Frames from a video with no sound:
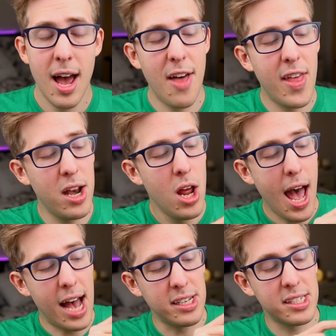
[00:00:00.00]
and then
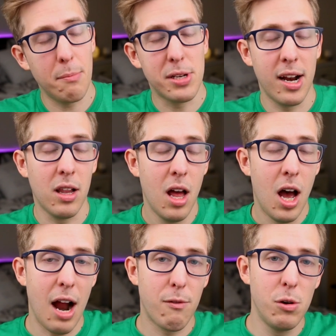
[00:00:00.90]
as a subtitle,
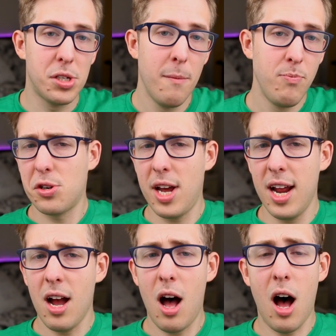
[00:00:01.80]
I wrote,
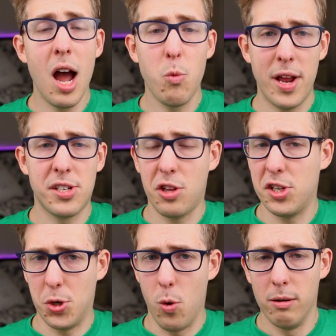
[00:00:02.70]
yesterday I went to the
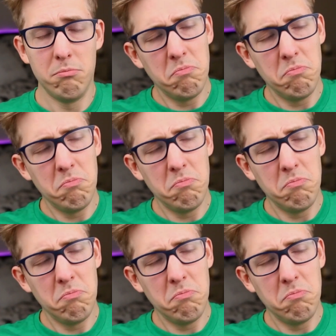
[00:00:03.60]
store.